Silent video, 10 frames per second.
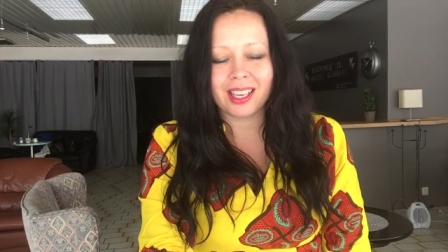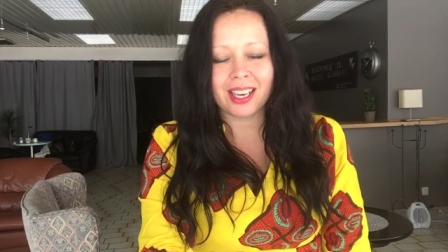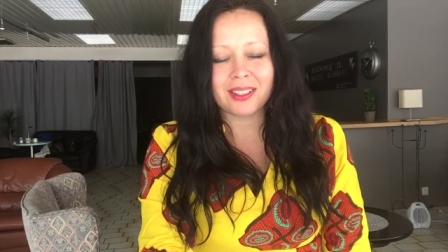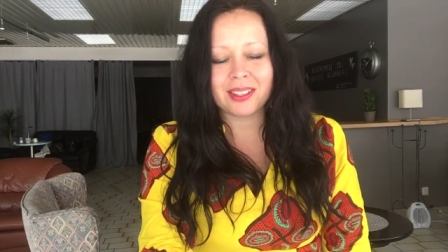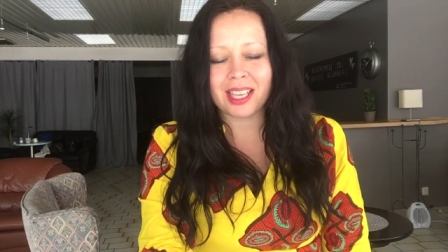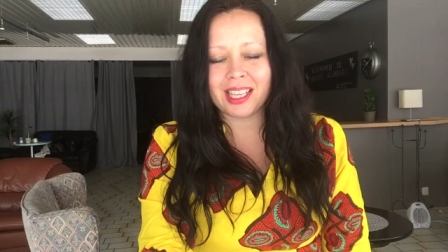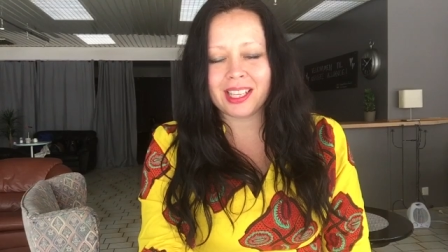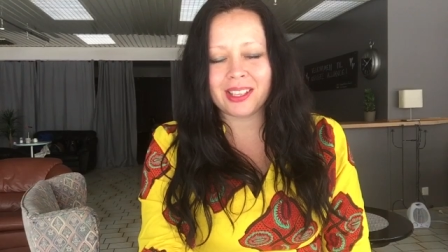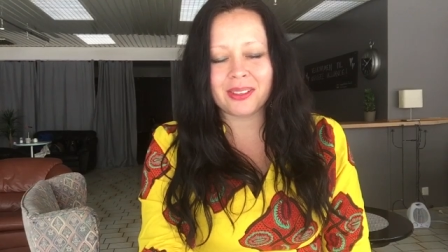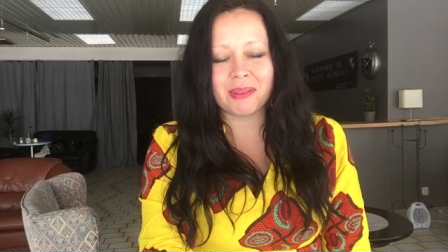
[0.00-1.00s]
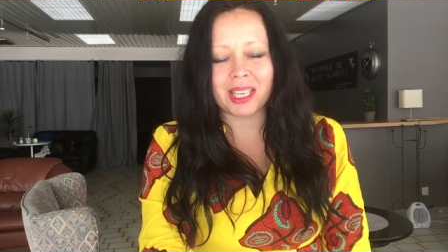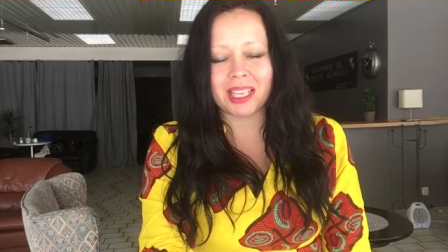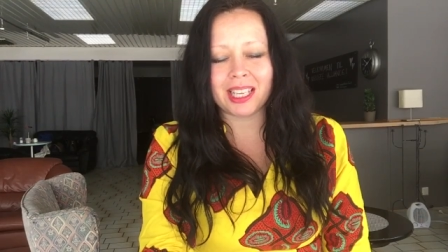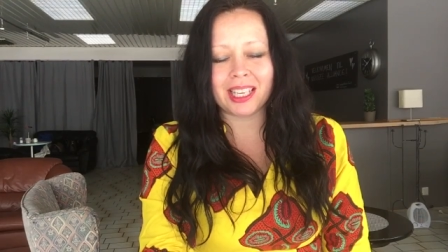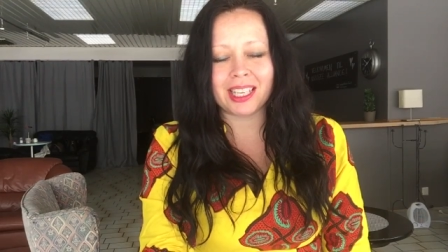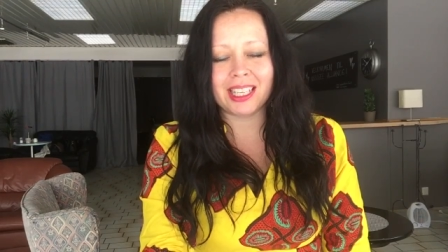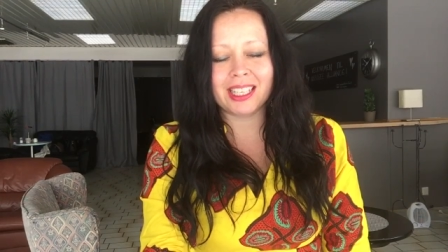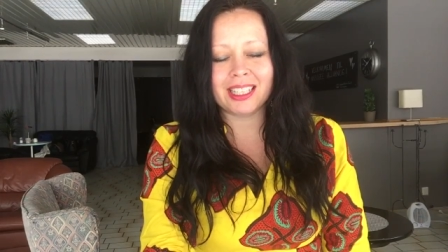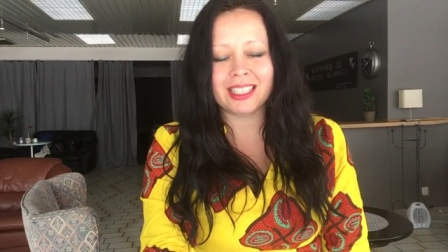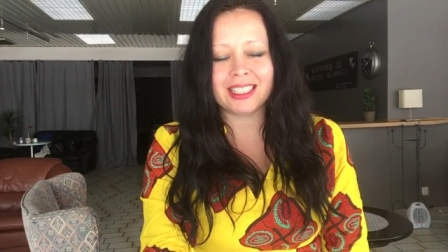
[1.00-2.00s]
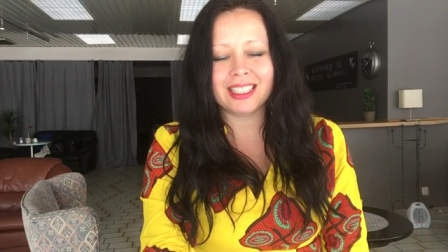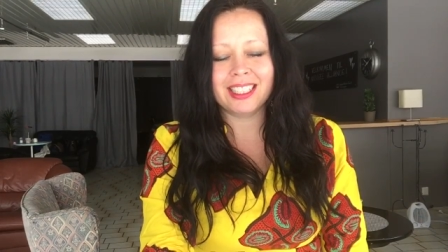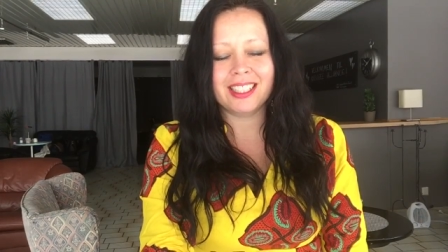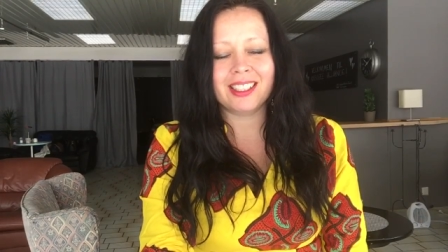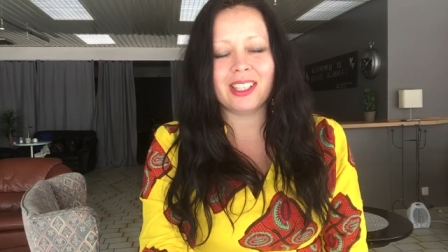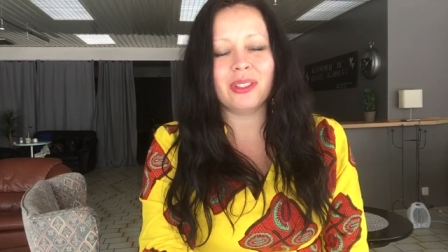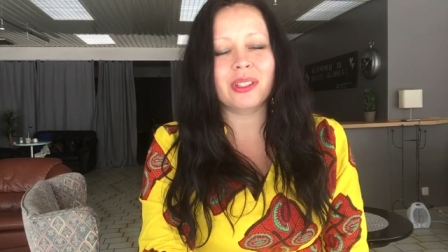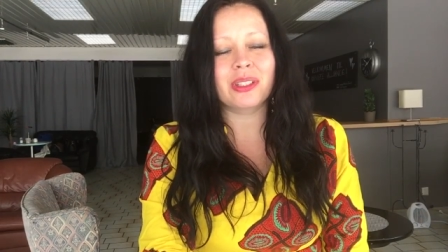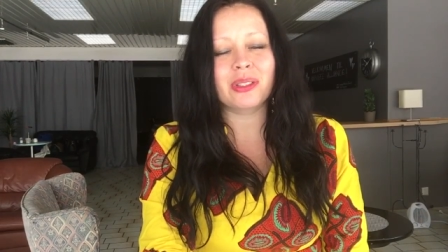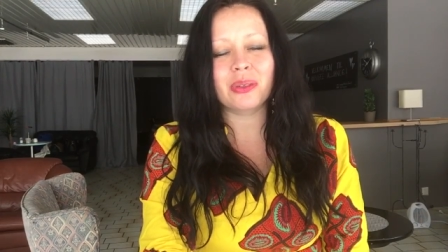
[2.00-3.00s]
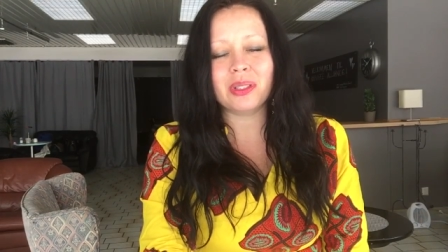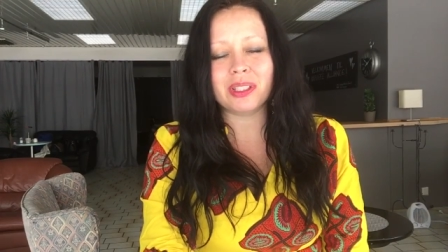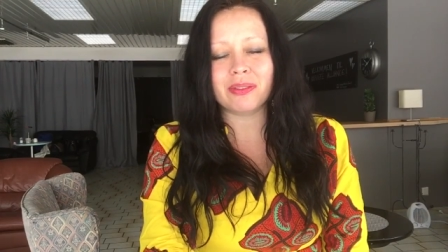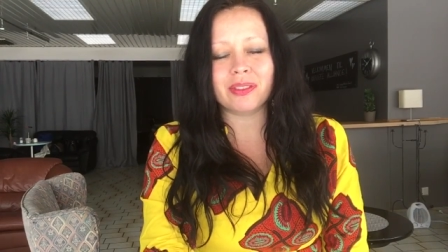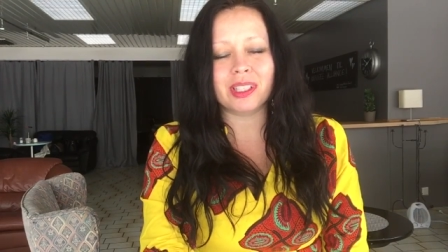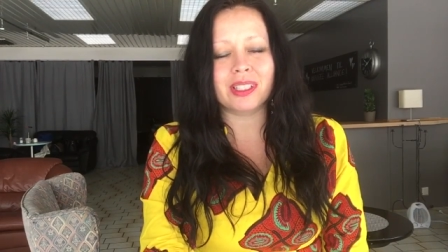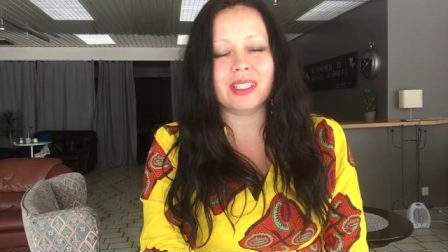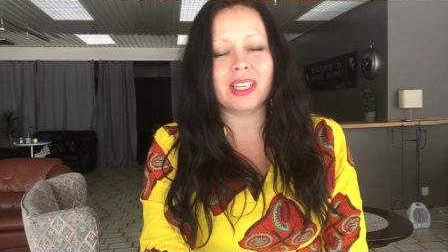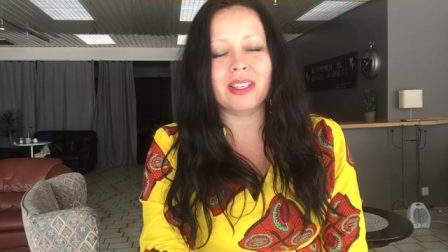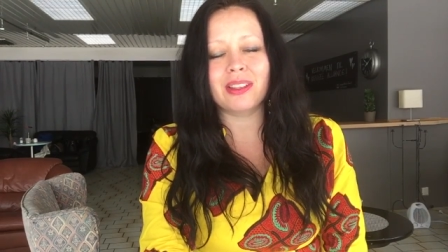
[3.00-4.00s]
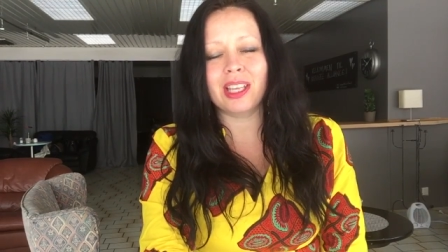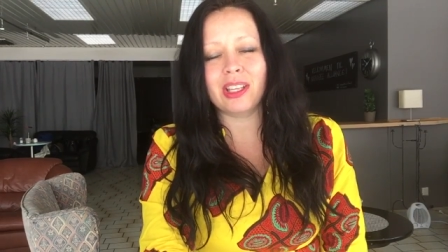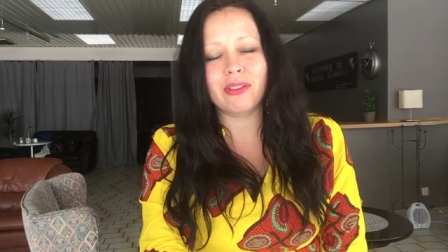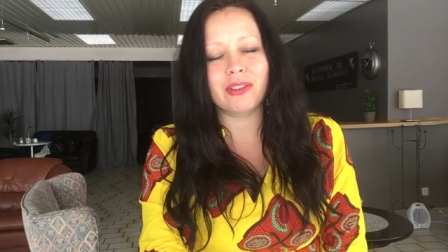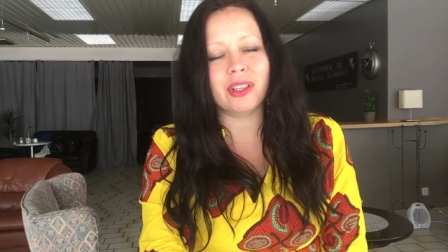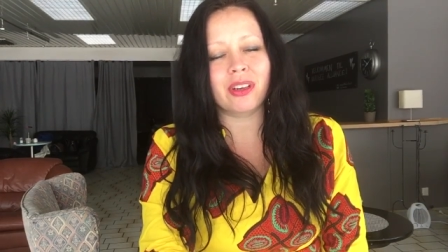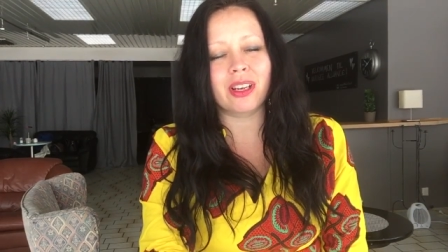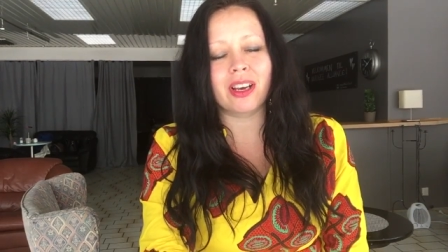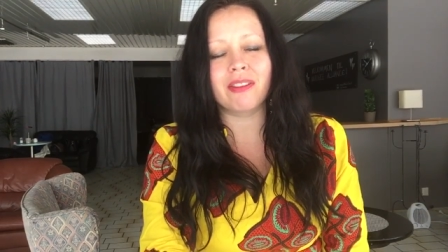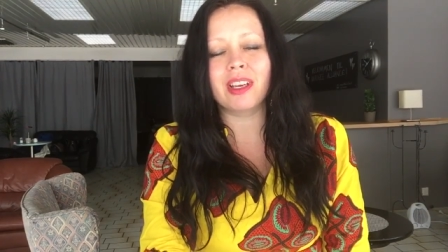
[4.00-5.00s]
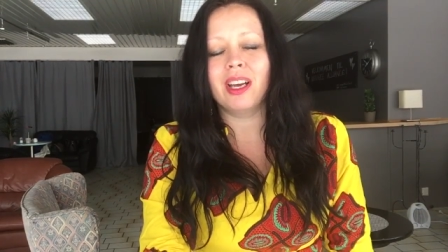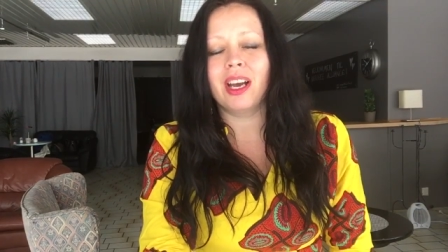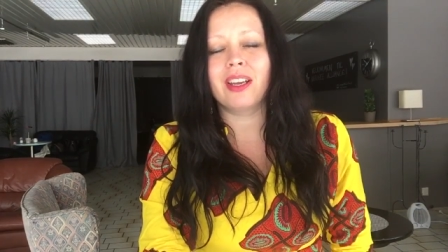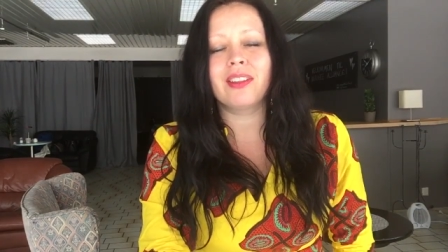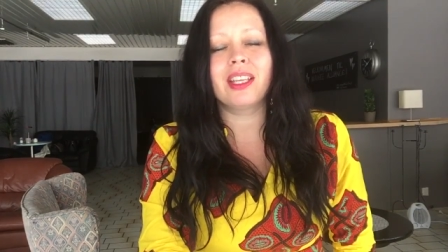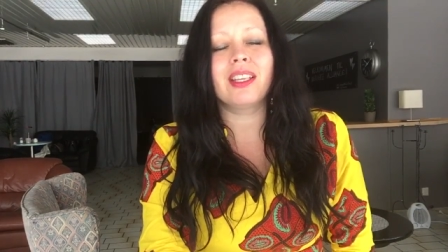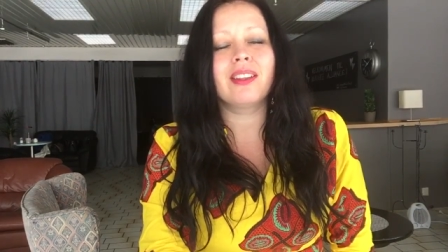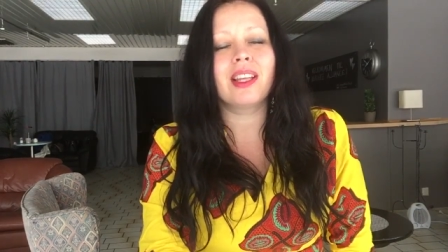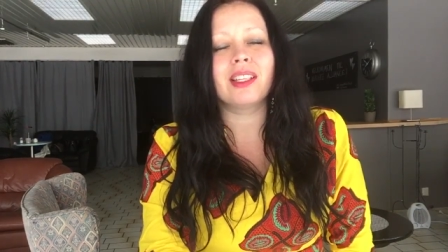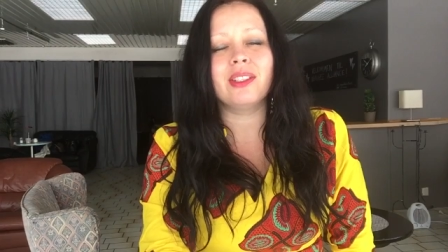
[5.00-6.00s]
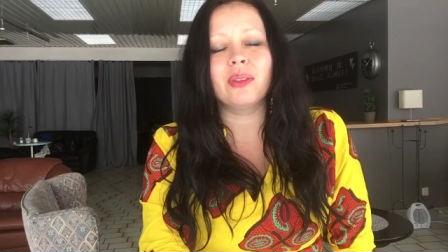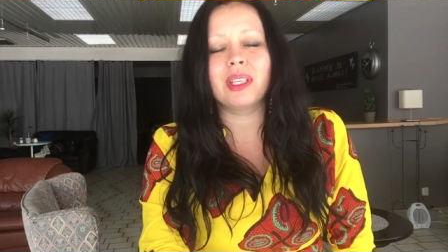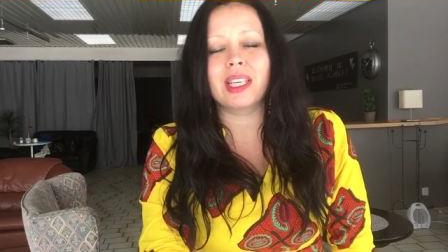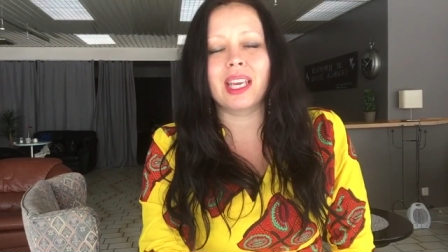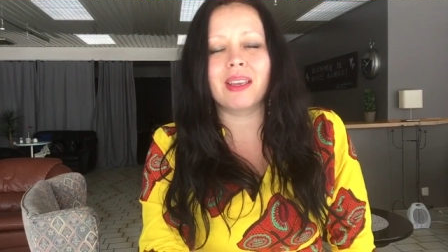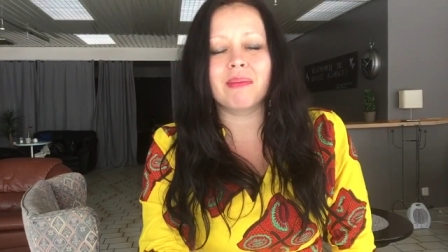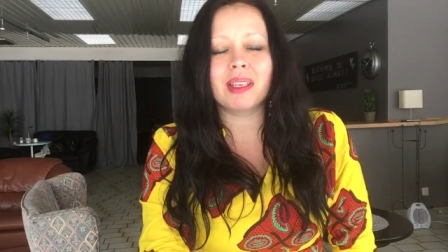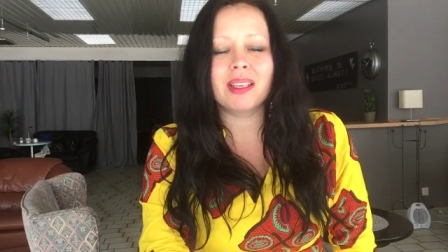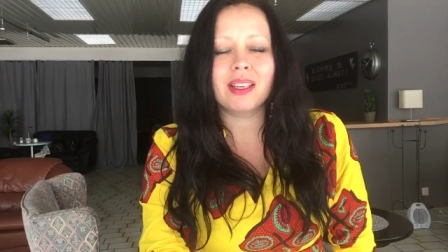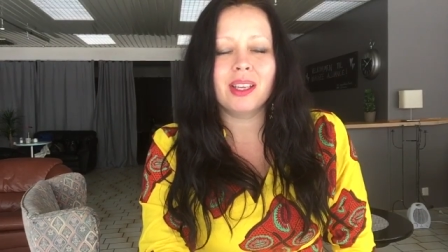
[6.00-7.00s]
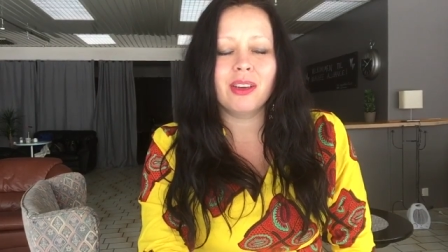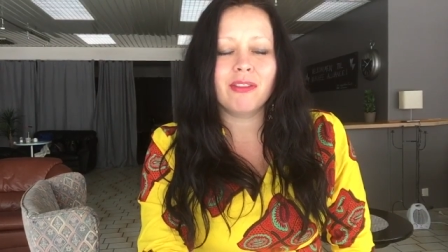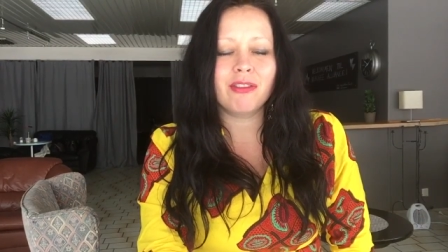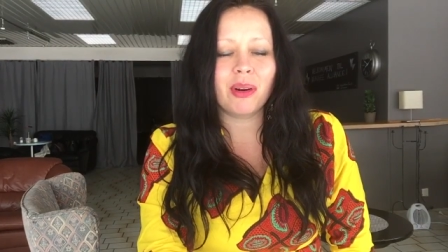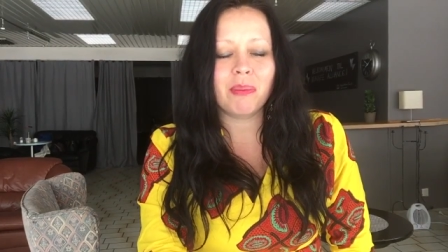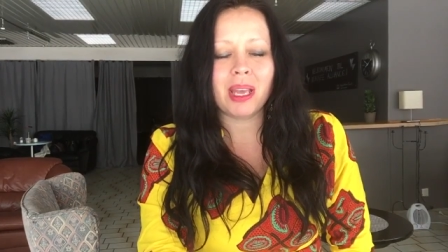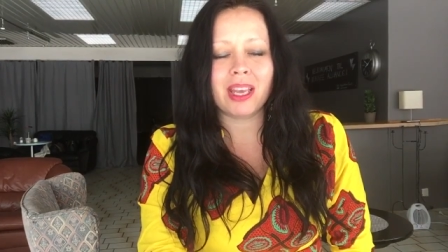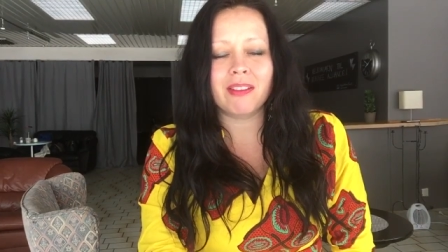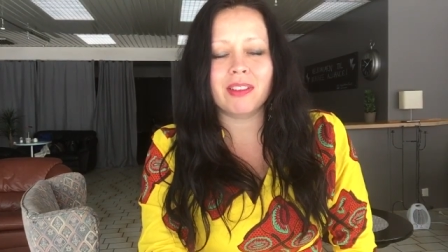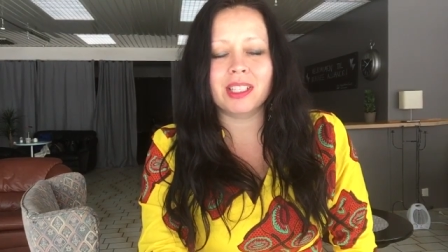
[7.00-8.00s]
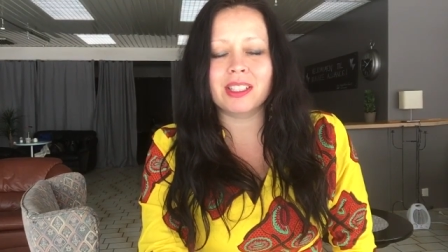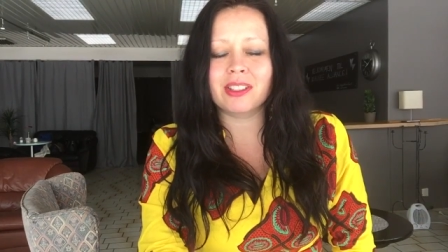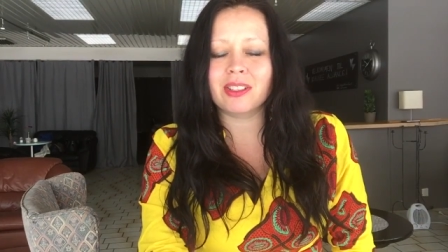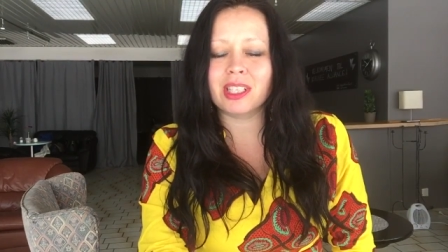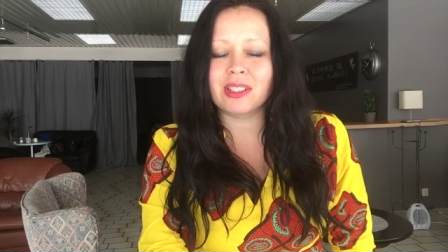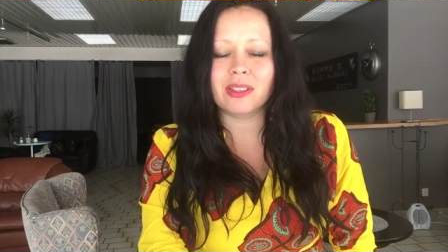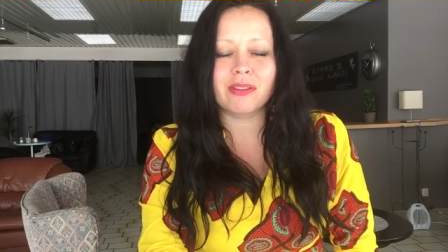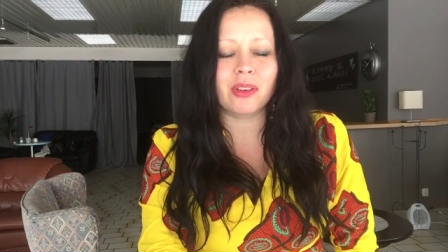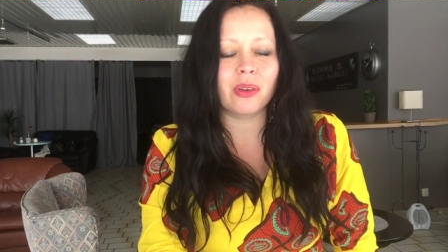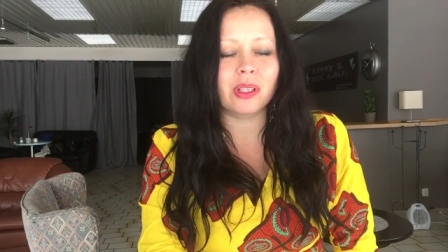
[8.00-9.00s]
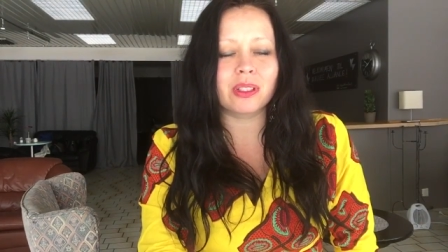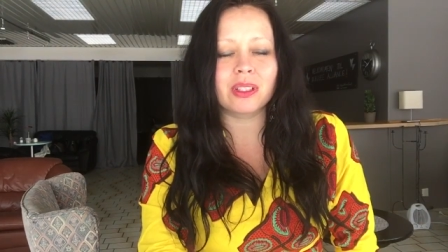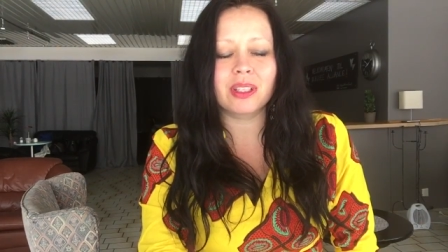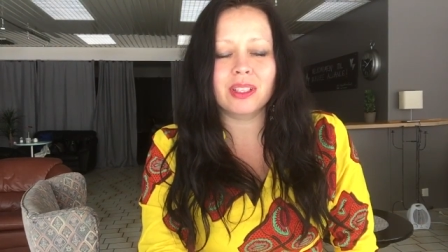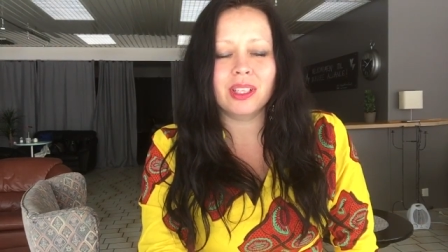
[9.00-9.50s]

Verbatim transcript: I thank you, my King, that you're so different. I thank you for your love. I thank you that you came from heaven and streets of gold